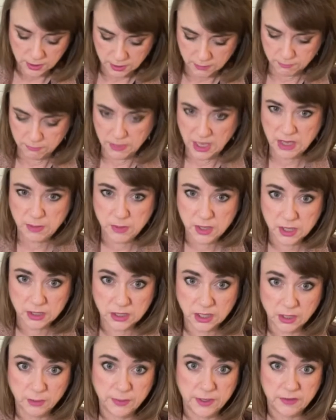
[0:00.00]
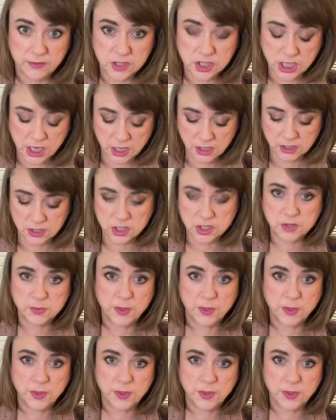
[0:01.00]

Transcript: may be a little bit of a challenge